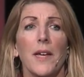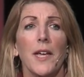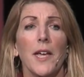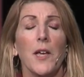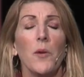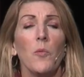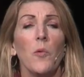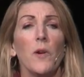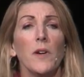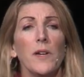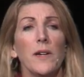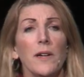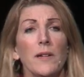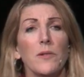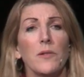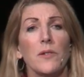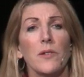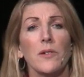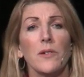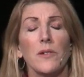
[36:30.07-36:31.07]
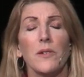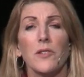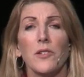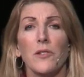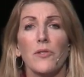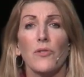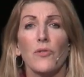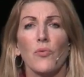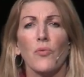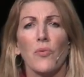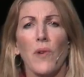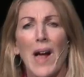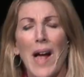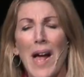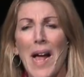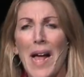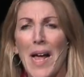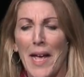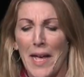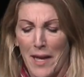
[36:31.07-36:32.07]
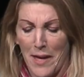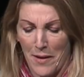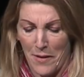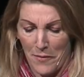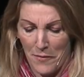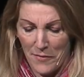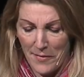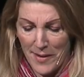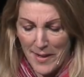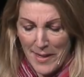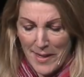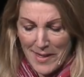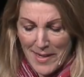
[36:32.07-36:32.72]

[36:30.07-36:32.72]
He wanted us to, to thrive,